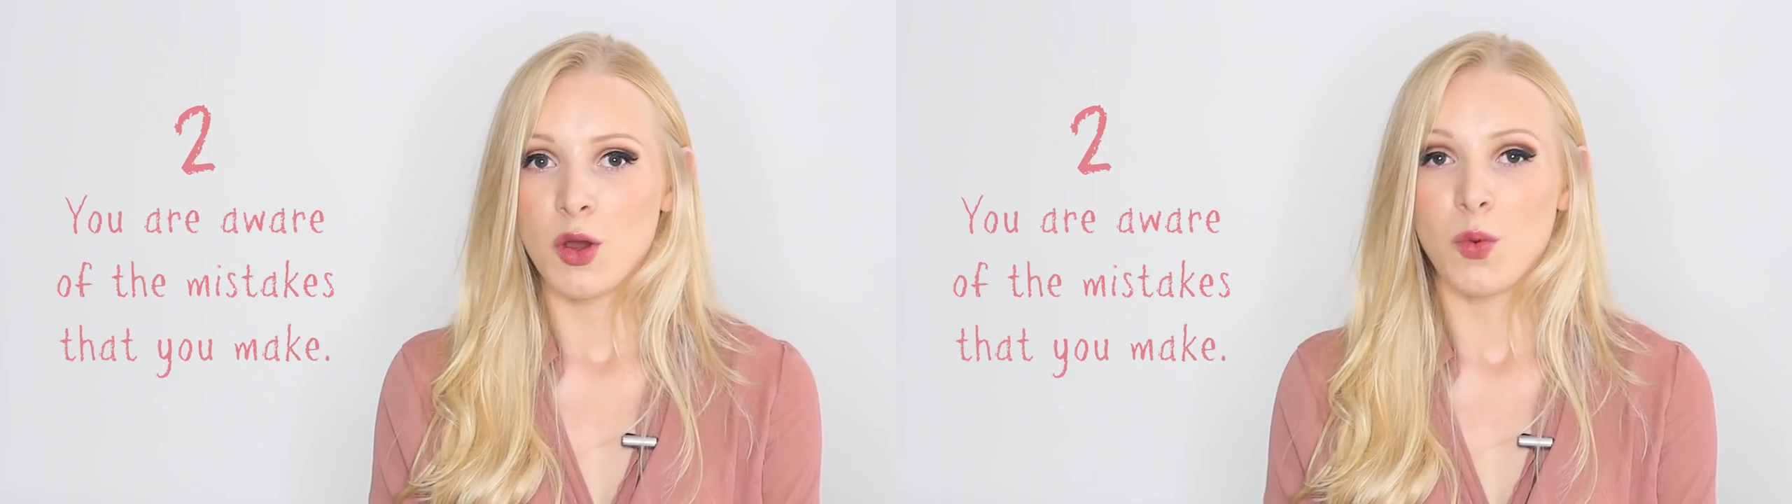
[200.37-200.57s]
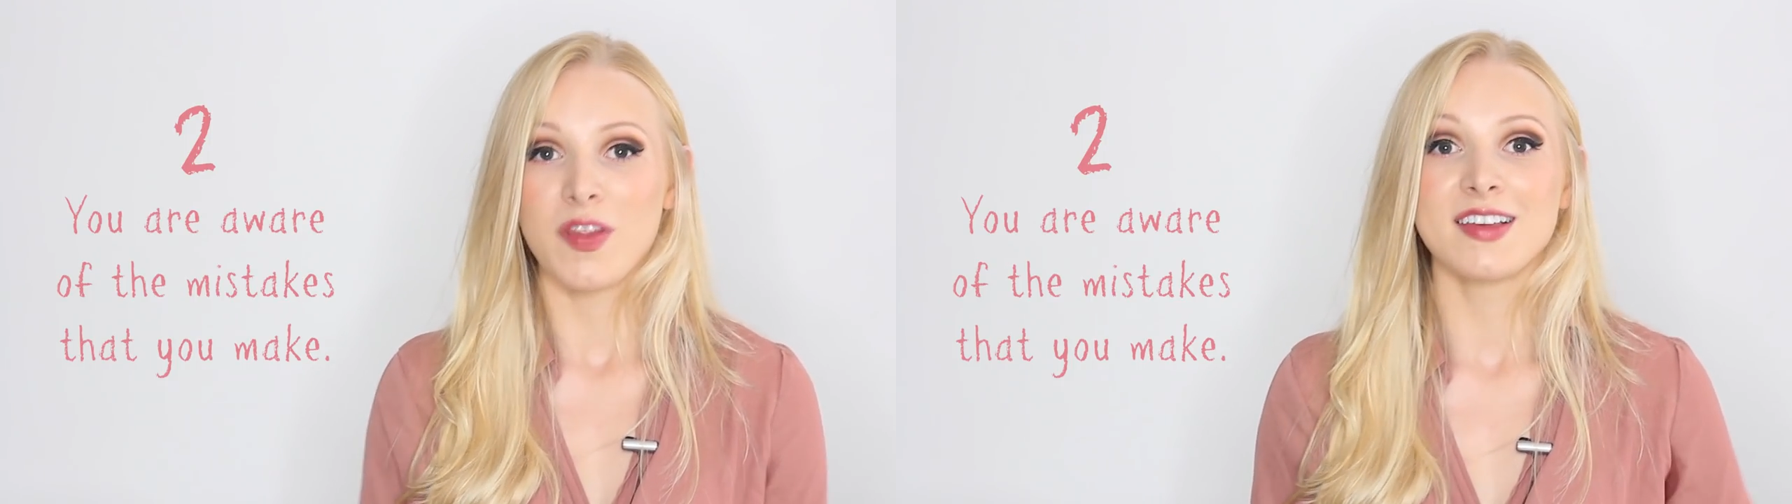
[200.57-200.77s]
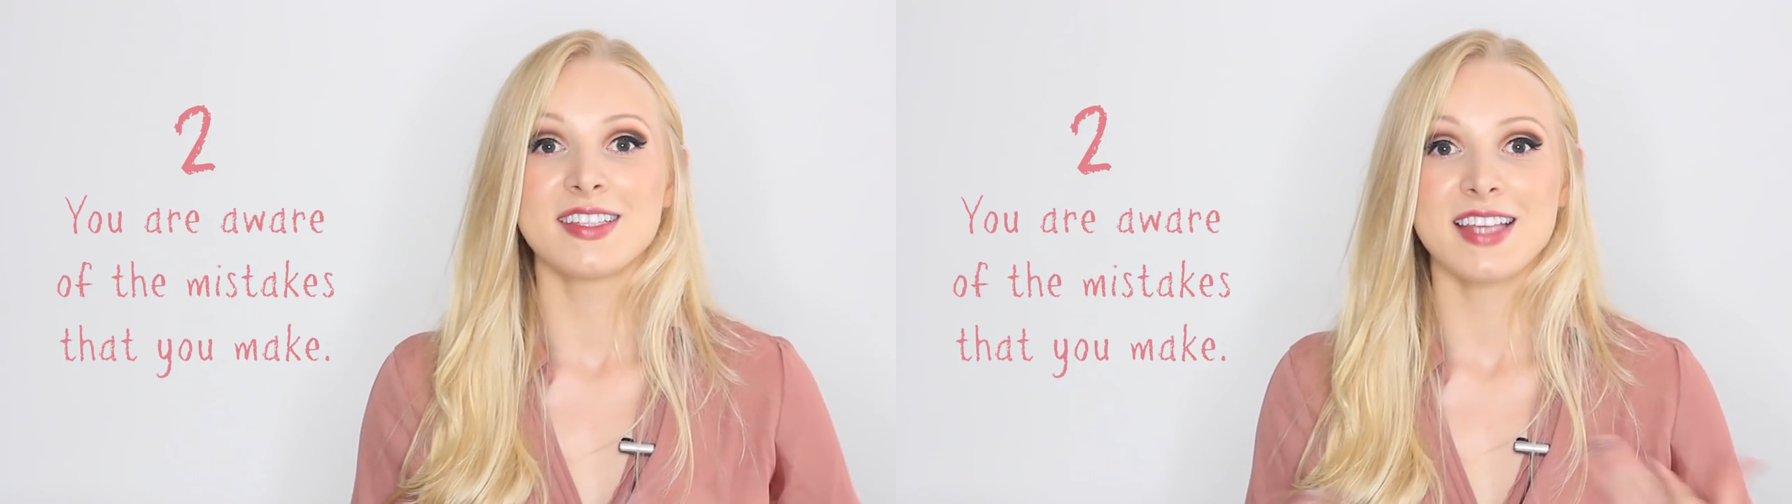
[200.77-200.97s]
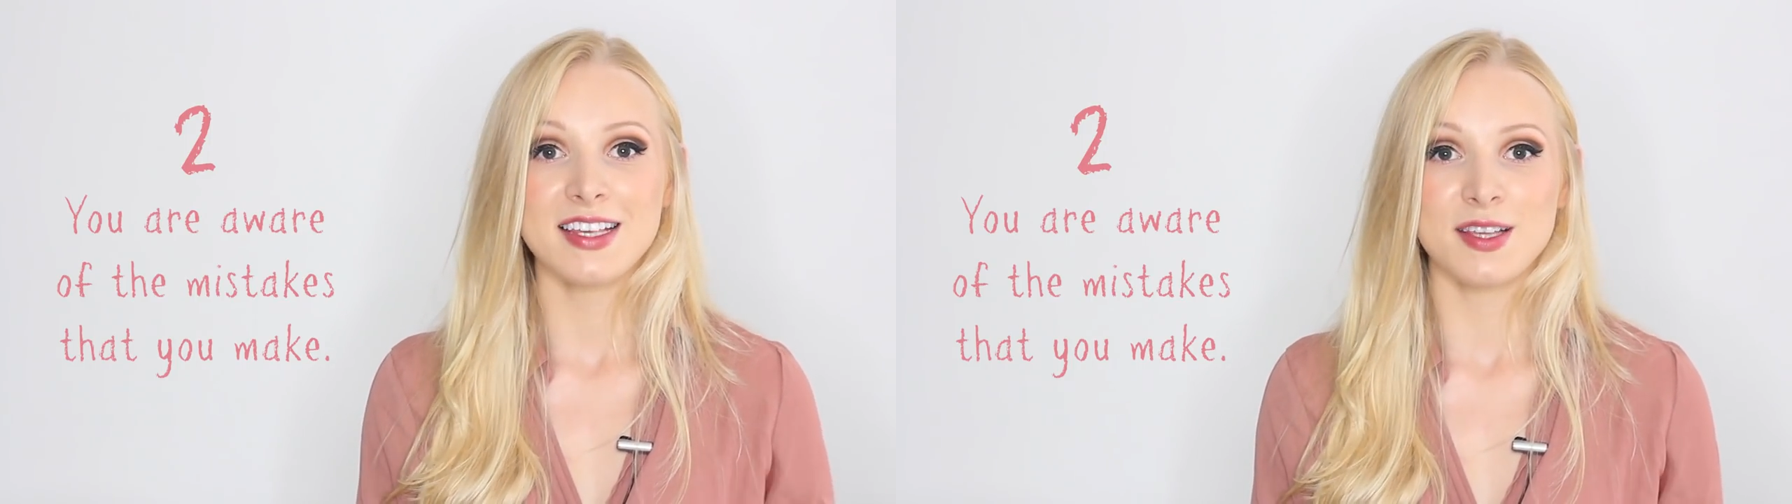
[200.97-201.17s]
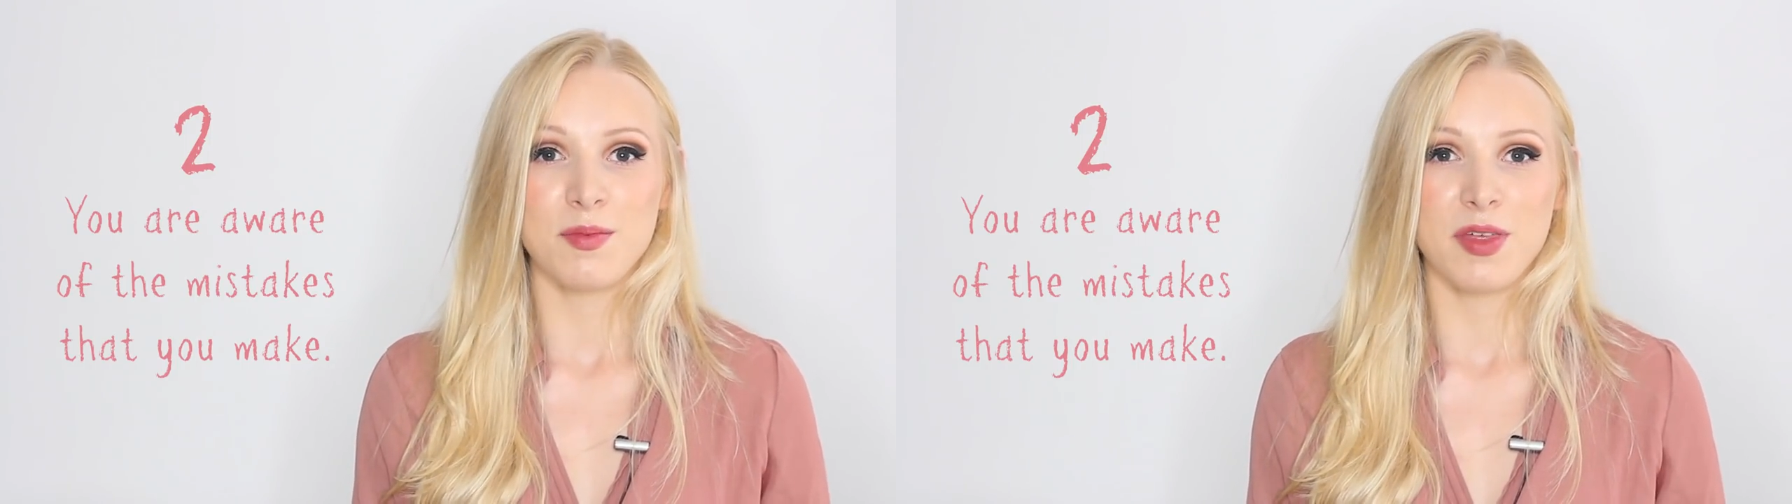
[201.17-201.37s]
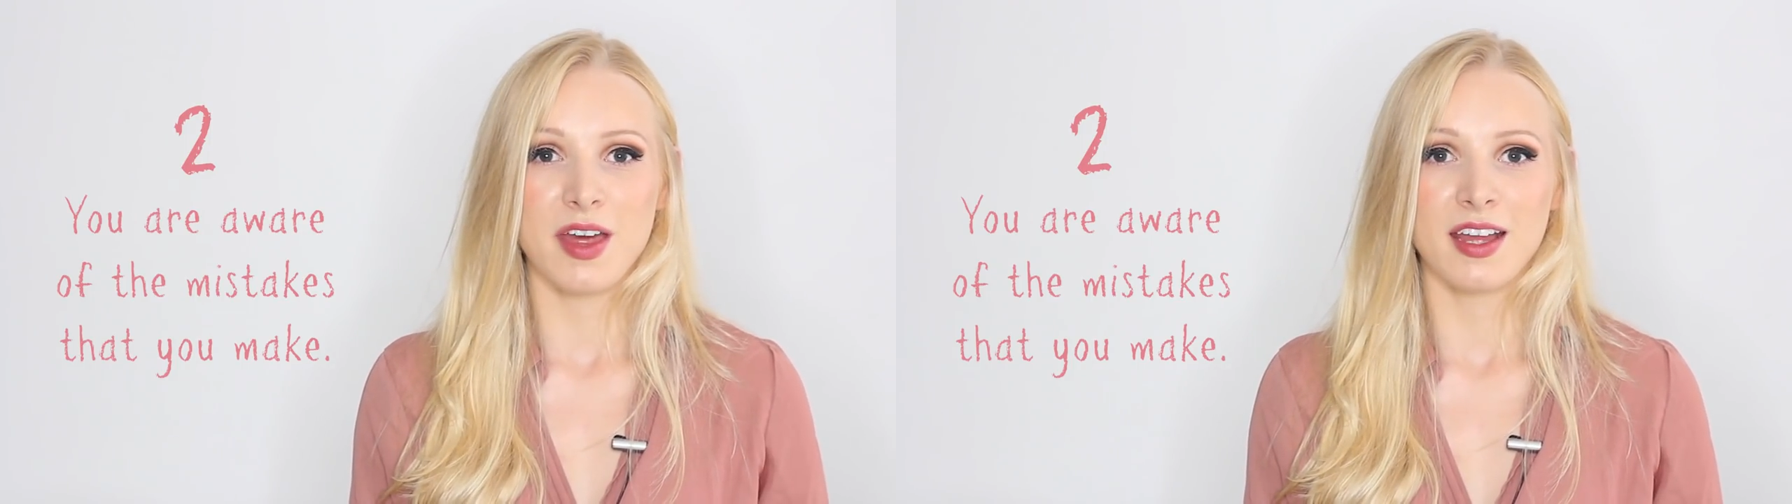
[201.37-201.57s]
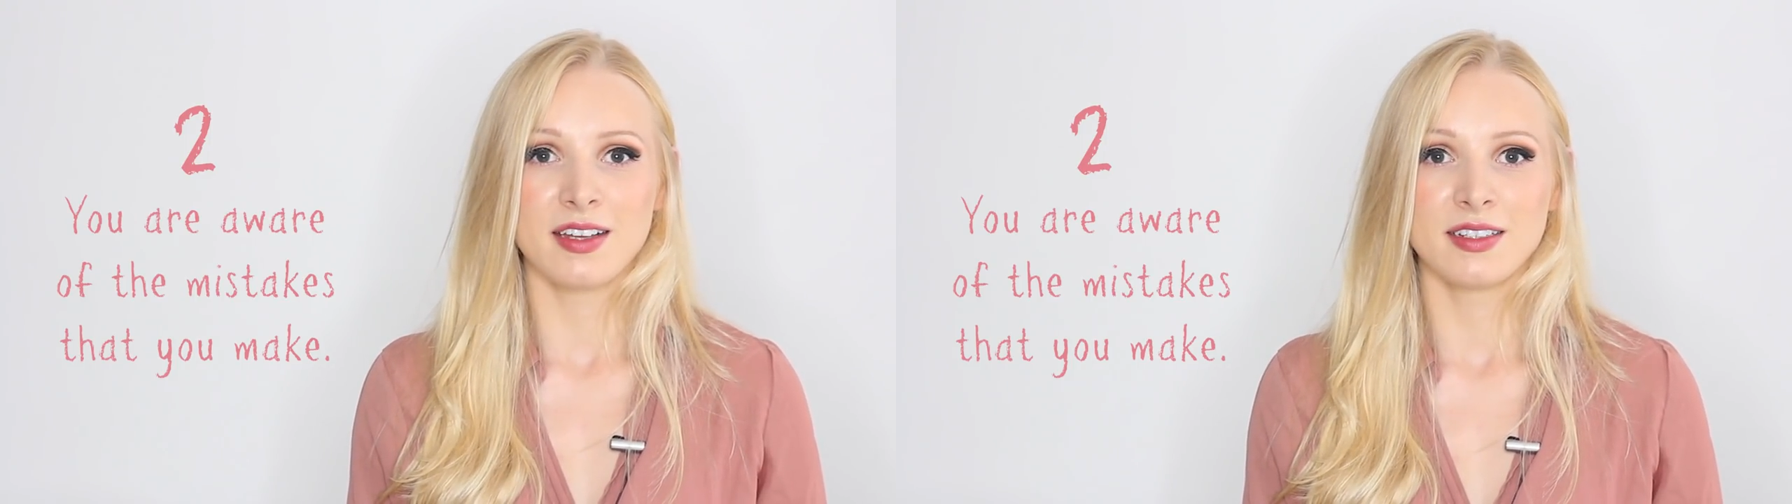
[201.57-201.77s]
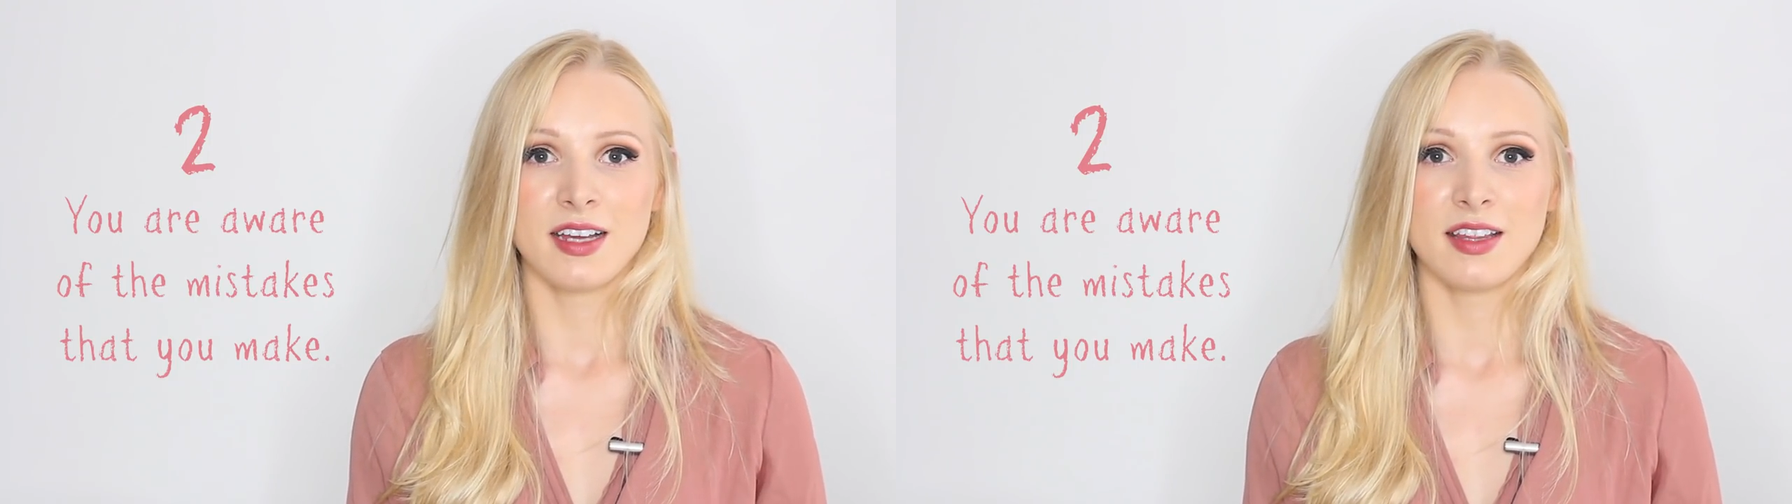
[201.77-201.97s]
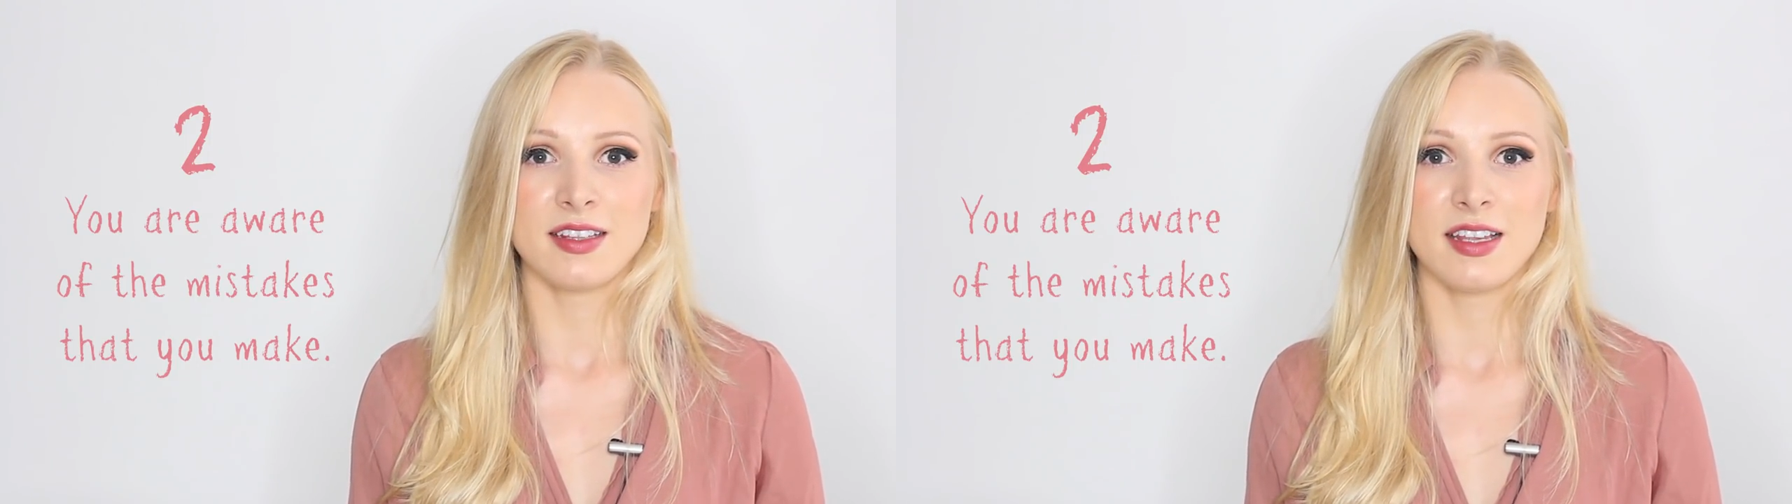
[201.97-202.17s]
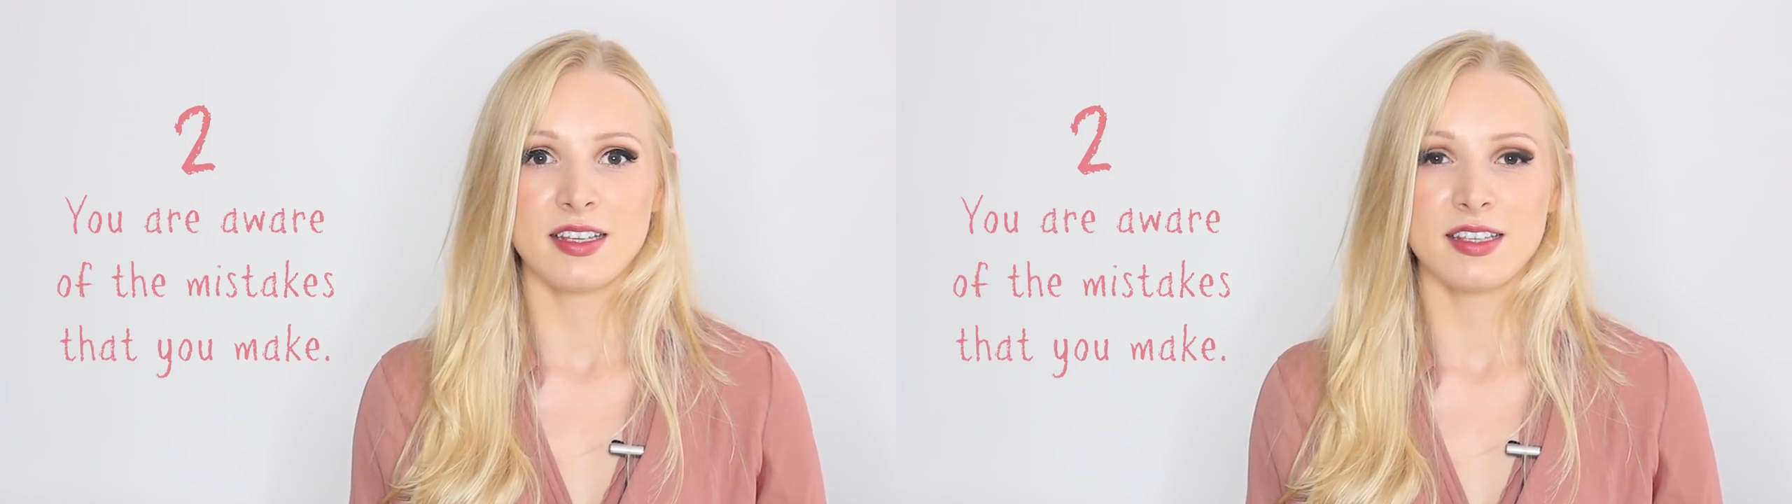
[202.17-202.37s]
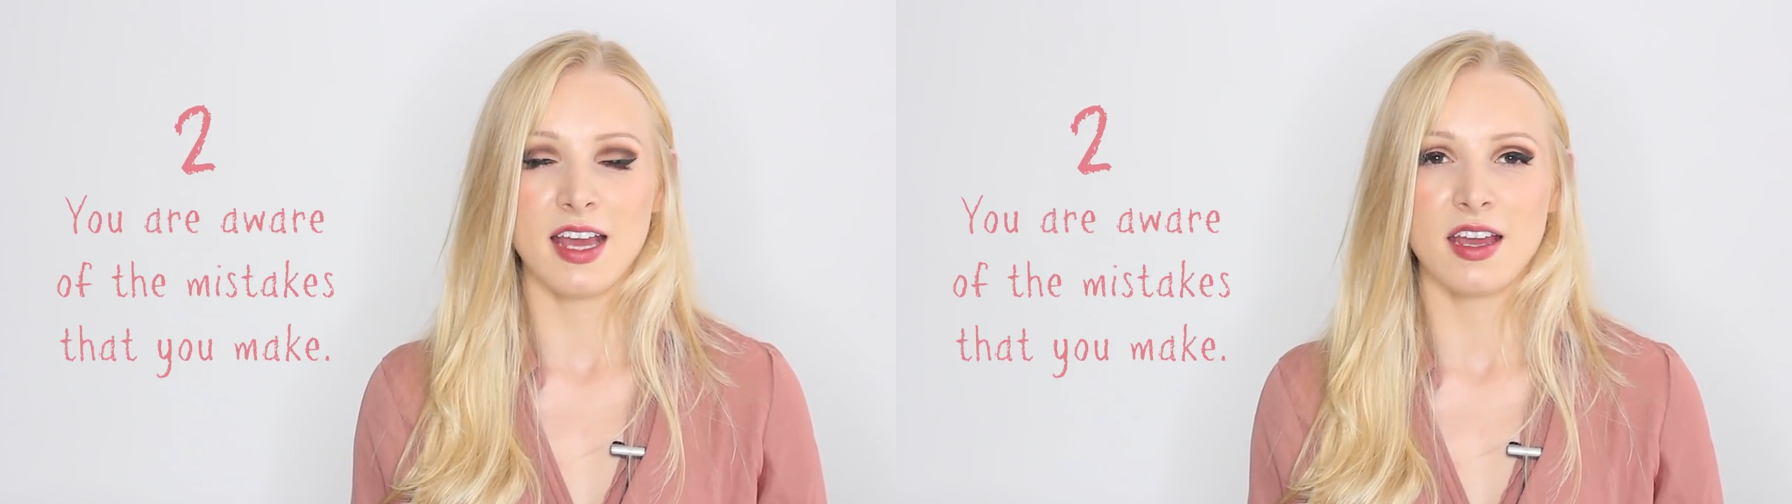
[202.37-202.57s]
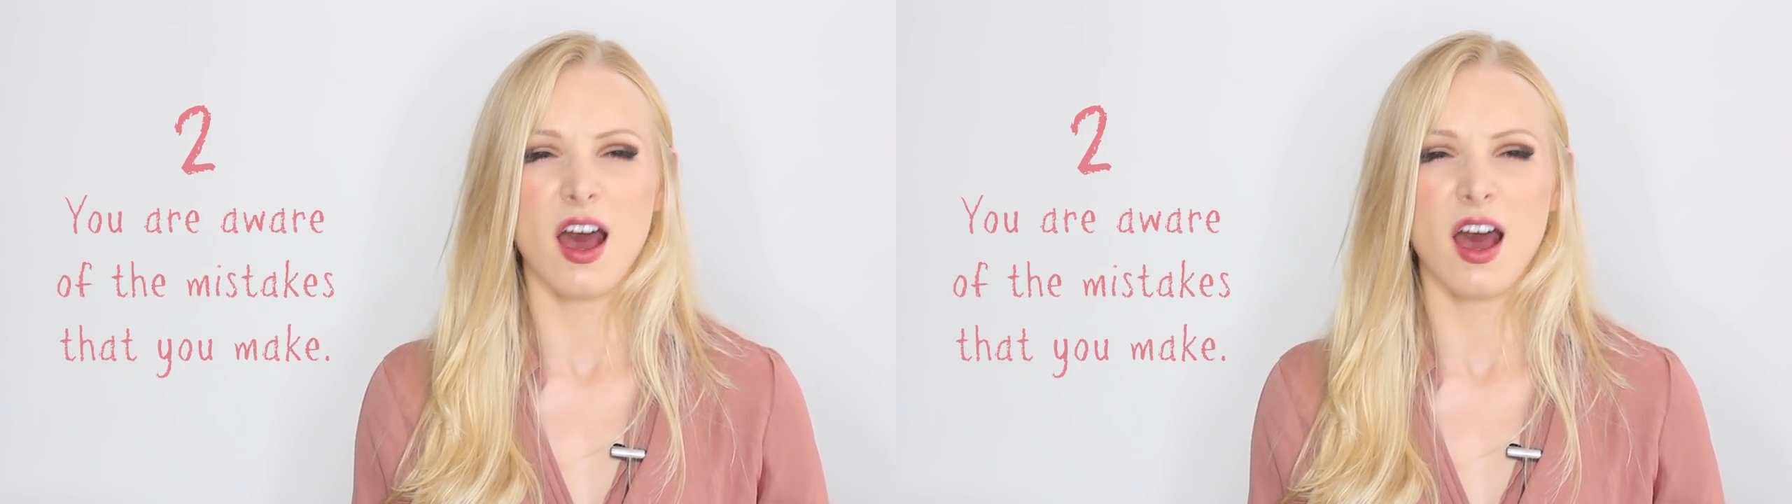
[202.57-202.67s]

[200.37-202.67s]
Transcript: When they say something and then they say,